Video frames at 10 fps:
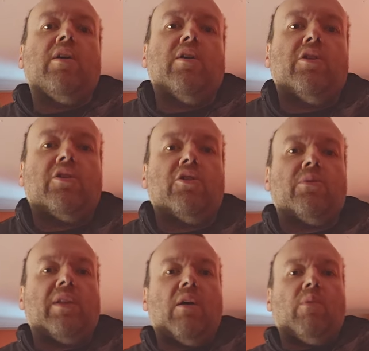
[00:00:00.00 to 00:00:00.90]
you can do
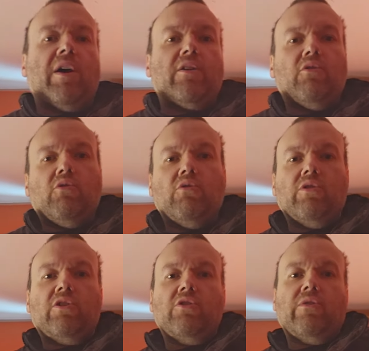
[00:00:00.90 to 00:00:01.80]
it that way, or
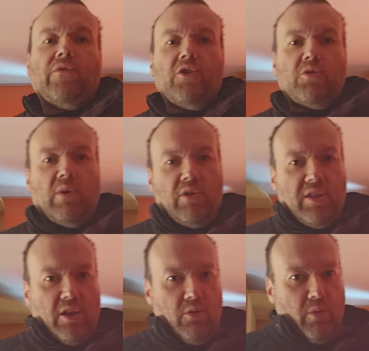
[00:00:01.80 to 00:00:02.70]
you can do it the first way or the
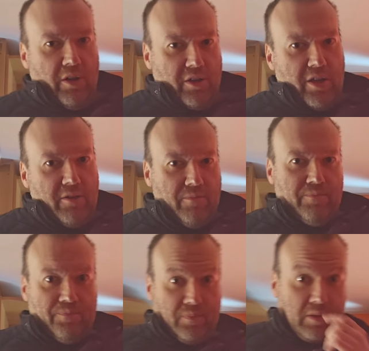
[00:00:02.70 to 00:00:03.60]
second way. Okay.
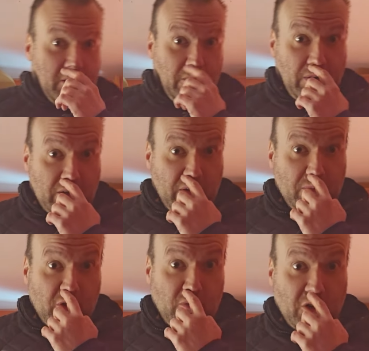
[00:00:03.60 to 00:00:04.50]
So thanks very
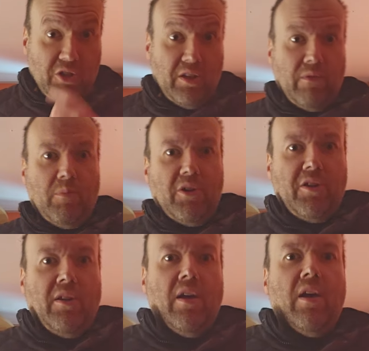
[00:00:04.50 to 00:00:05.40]
much for watching,
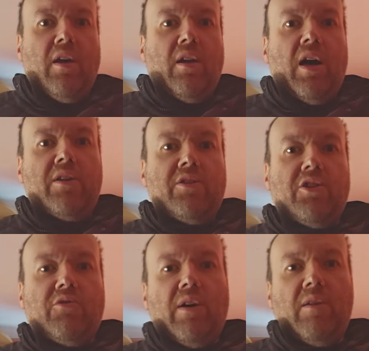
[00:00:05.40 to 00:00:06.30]
everybody. Like and
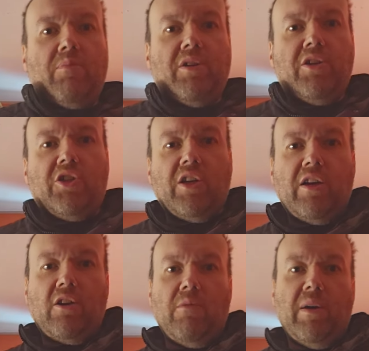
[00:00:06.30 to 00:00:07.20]
subscribe, please.
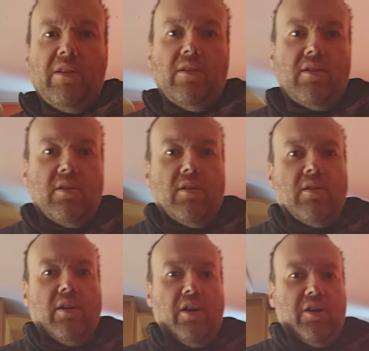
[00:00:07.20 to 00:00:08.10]
Share, comment.
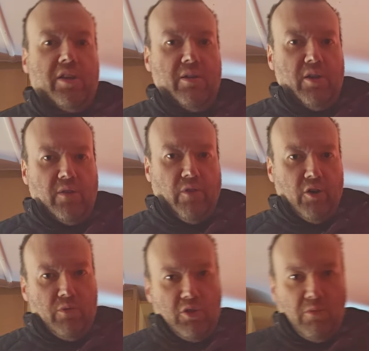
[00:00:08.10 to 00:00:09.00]
Uh, keep those
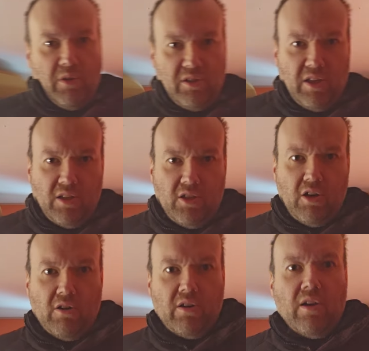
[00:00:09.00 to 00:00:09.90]
followers coming on
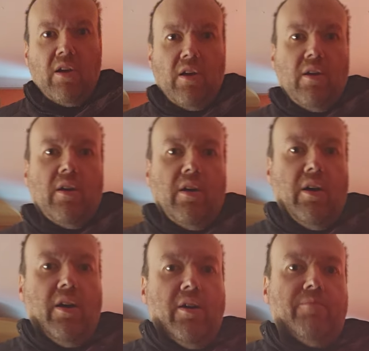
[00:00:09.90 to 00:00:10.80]
TikTok.
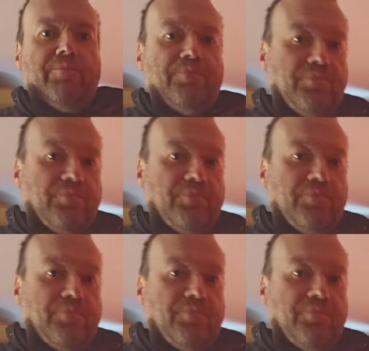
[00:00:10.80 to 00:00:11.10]
Um,